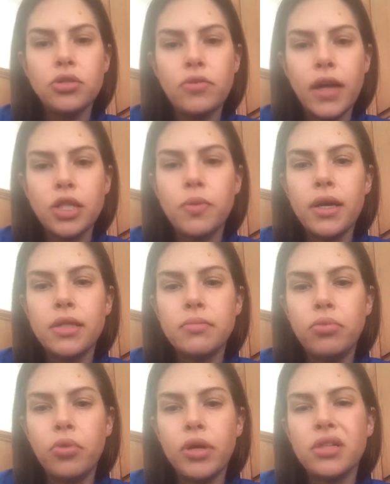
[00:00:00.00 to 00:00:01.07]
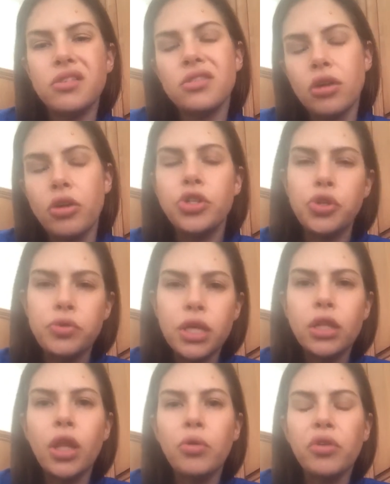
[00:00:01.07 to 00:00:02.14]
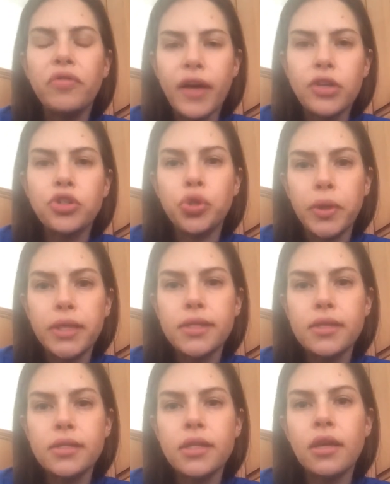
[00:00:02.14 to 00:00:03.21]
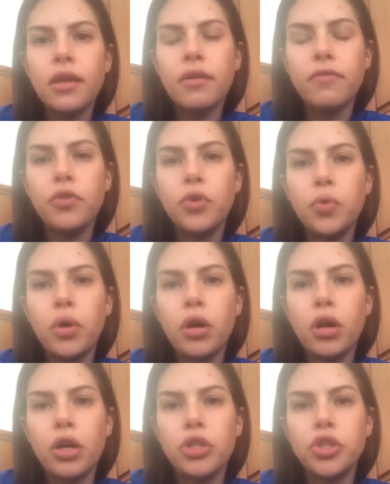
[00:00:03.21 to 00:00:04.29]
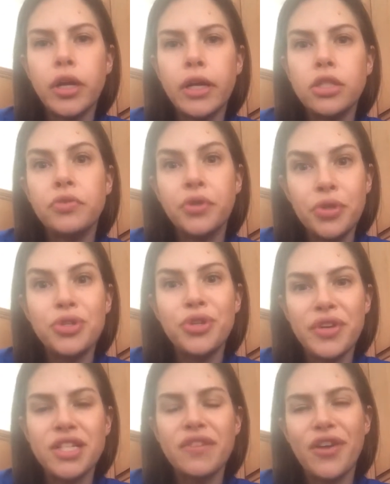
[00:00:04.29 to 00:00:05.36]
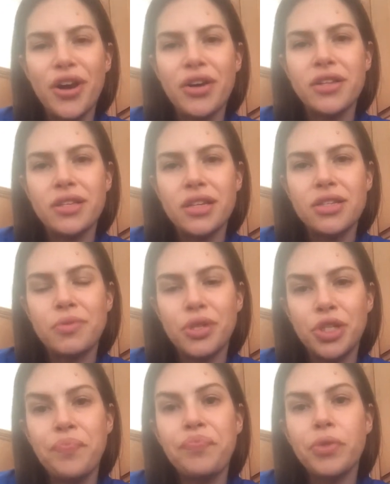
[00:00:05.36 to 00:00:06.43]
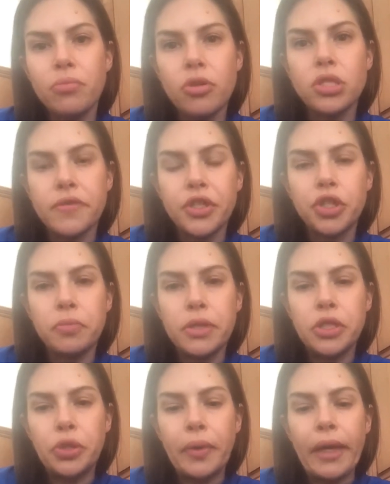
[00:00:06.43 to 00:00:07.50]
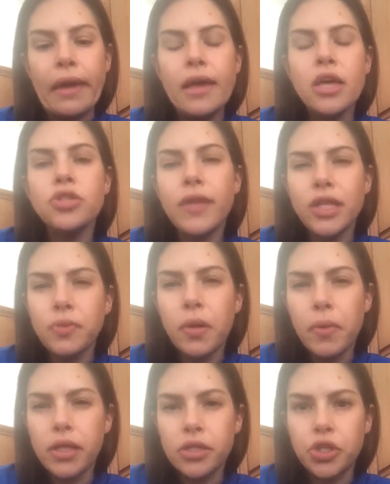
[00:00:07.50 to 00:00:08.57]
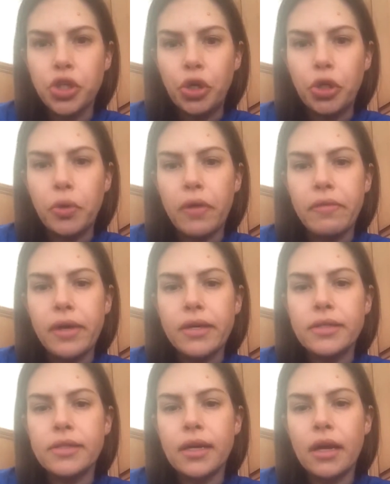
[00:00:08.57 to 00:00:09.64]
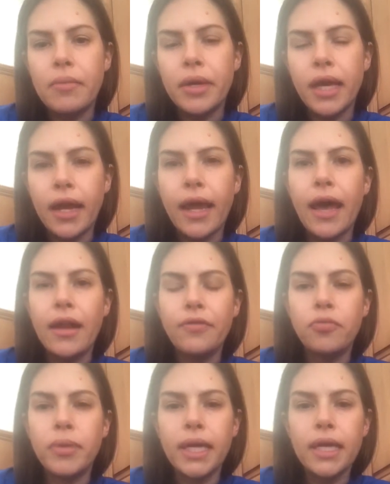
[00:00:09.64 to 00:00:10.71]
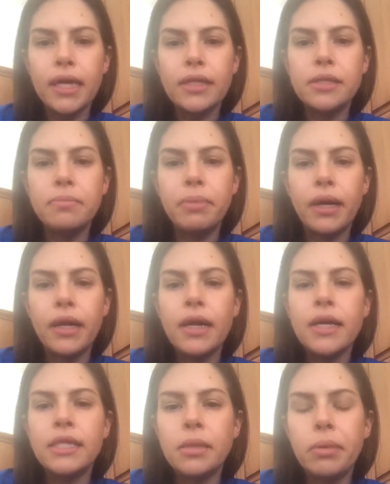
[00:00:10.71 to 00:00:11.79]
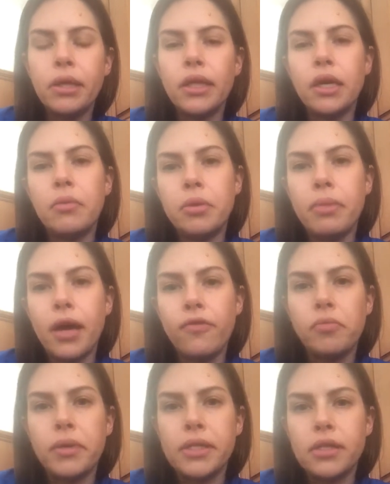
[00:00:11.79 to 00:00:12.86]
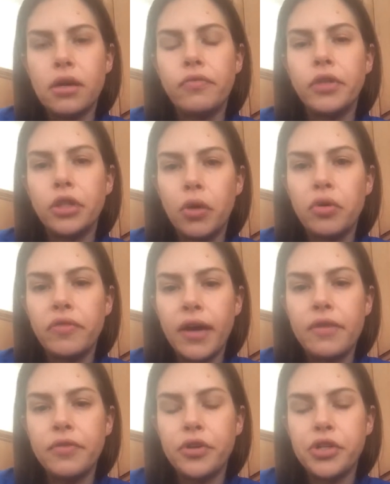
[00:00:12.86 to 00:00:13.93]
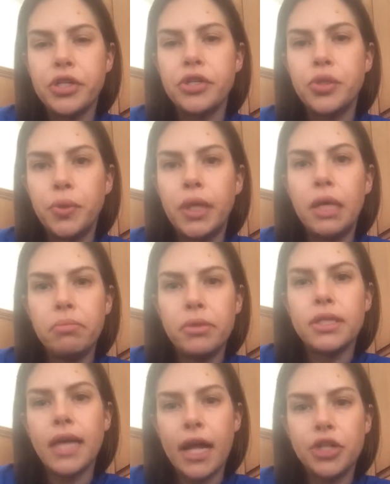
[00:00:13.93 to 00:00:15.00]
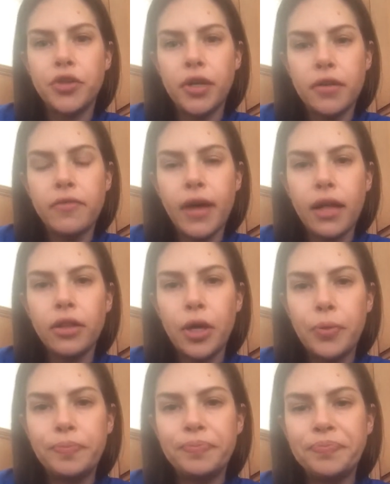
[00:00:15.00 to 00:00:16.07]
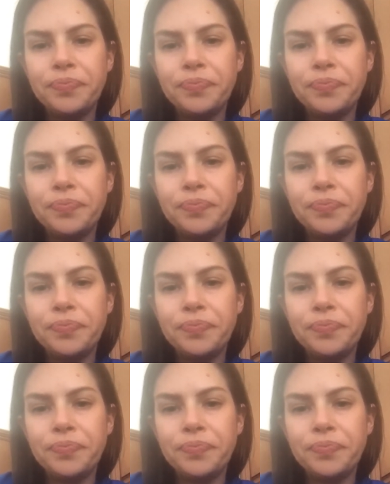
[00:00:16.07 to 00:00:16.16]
So that's why it's important to start choosing lower fat choices if you are trying to reduce your risk of heart disease, which most of us should be doing. So that's what I wanted to show you on this. Again, I had it for my kids, but typically I would buy for myself a lower fat version to keep the saturated fat low.